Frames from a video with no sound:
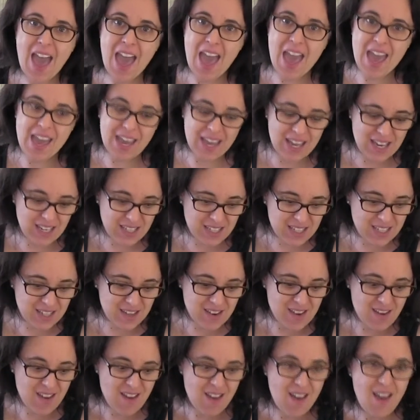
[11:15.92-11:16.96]

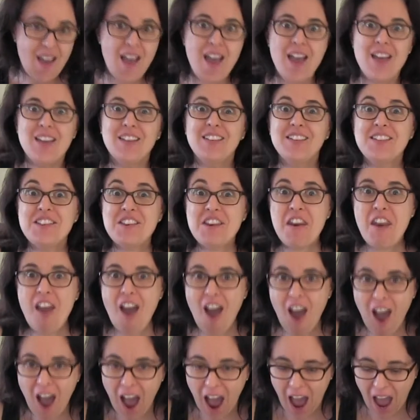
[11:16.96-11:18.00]
8,
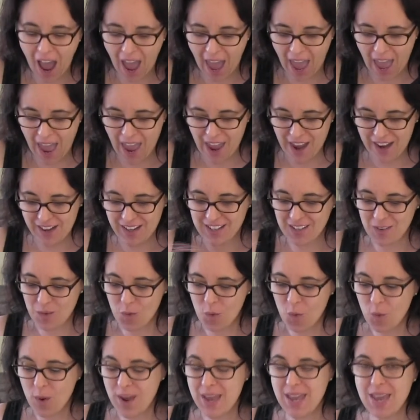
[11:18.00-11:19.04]
9.
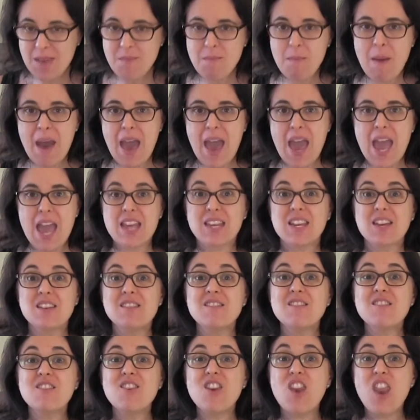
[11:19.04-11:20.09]
We made
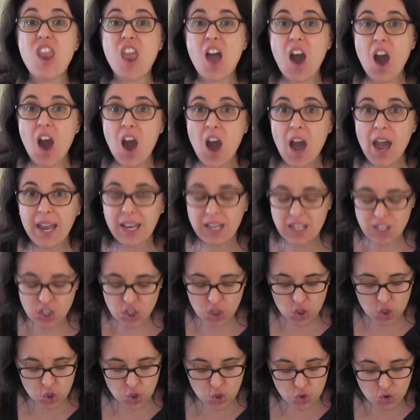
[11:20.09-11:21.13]
9
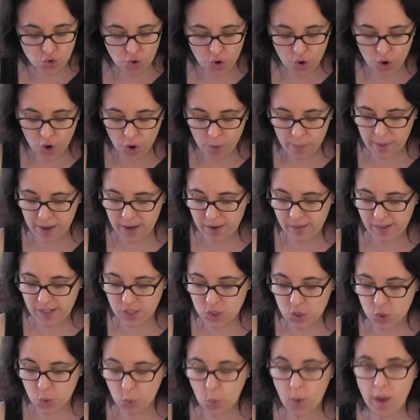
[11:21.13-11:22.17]
strawberry
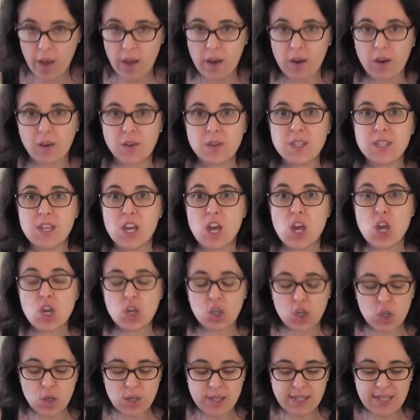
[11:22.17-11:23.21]
twirls
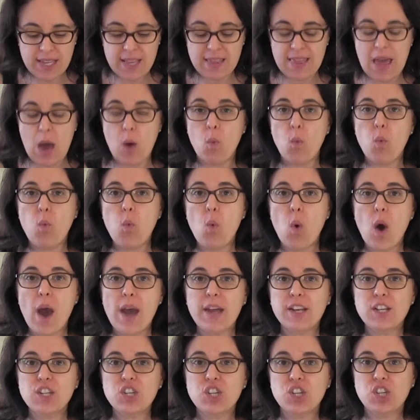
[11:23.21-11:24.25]
using that
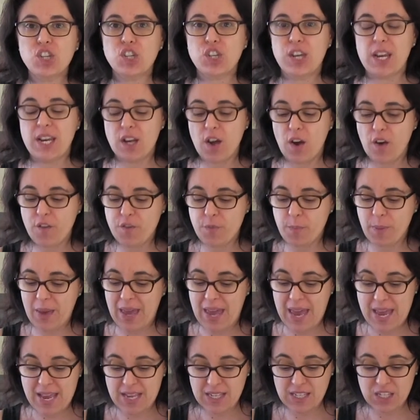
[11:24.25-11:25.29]
one sheet of
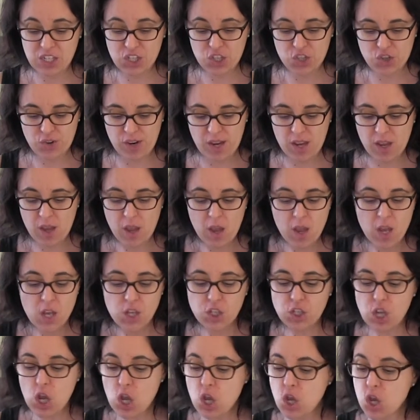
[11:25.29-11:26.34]
pastry.
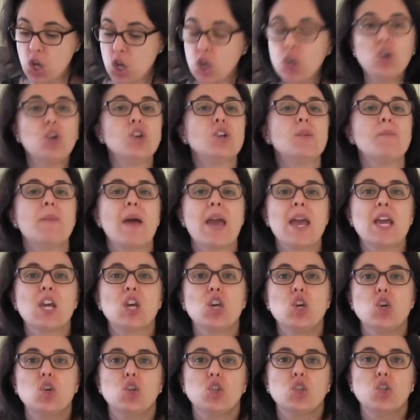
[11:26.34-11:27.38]
So you could make
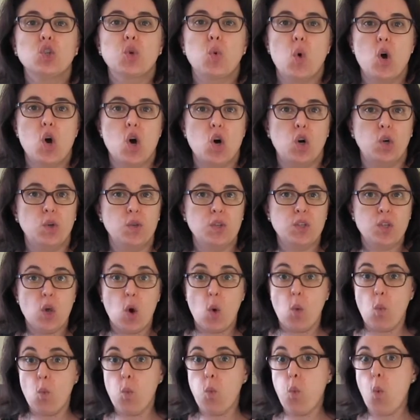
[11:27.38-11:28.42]
your twirls
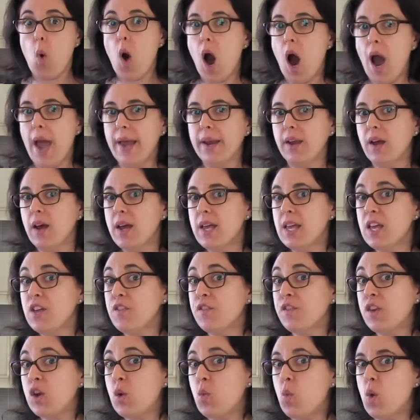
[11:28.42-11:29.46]
wider if
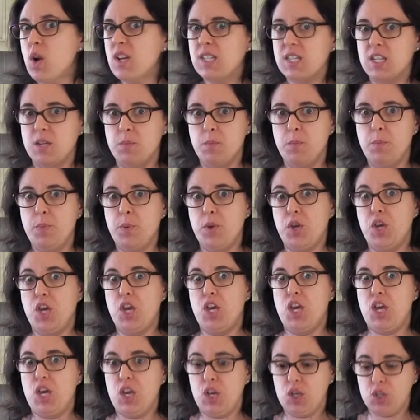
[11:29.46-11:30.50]
you wanted
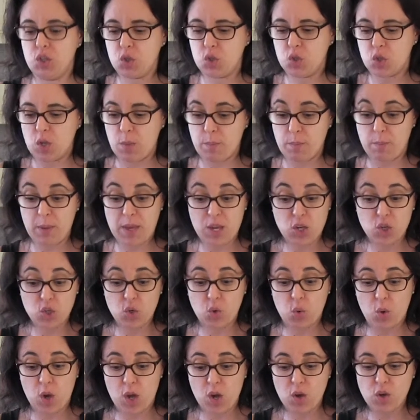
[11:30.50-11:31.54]
big
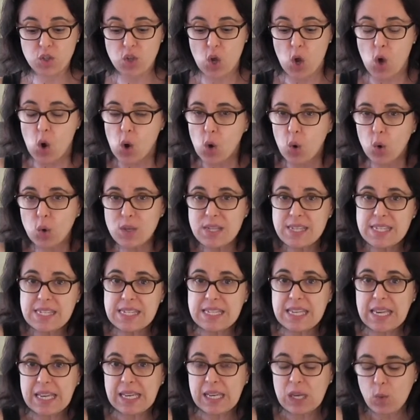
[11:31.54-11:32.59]
twirls or
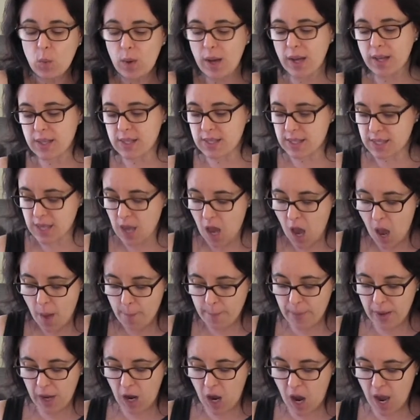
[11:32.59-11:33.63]
skinny ones,
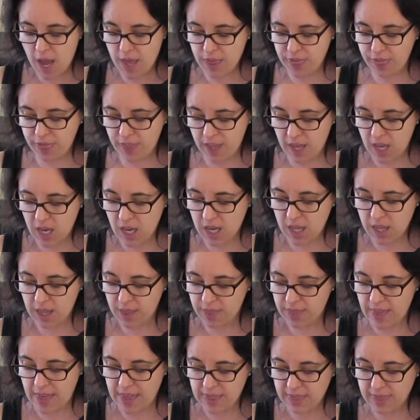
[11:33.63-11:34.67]
but I think
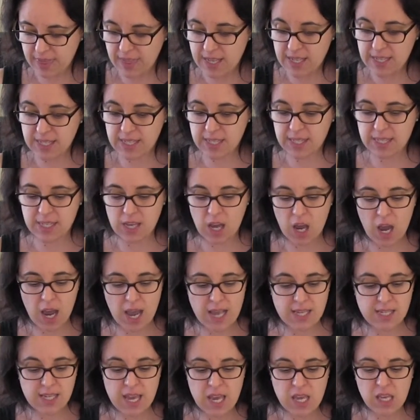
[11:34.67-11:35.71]
that this
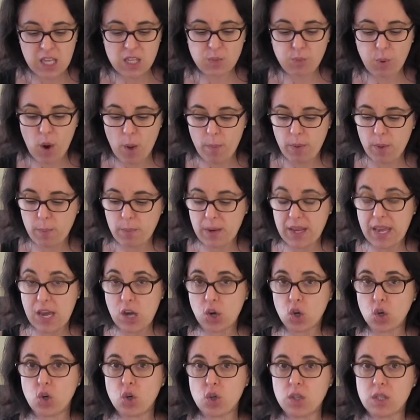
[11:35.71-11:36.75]
size is probably
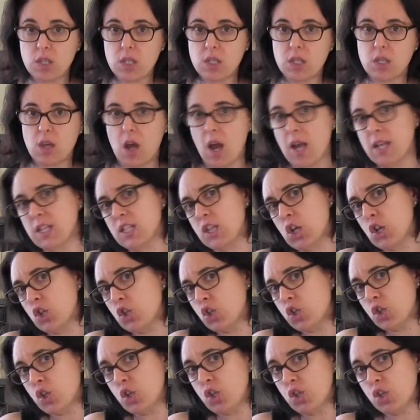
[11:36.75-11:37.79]
a good size, so 2
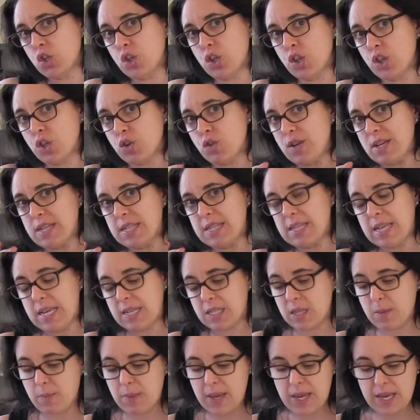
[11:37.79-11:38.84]
to 3
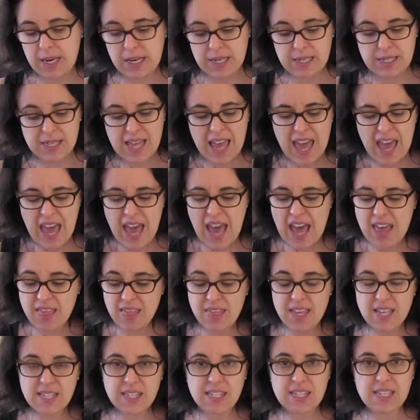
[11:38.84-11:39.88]
centimeters, and
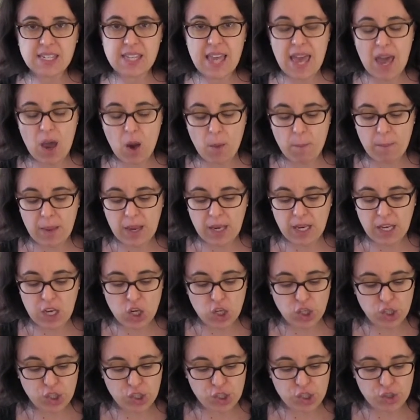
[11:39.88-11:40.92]
this is how many
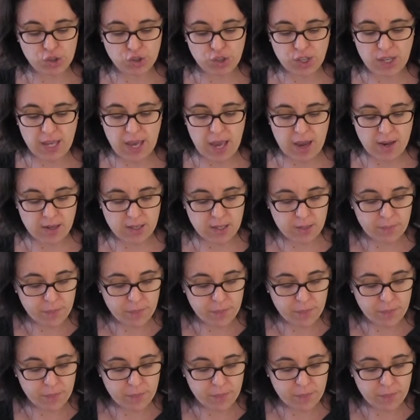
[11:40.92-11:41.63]
you should get.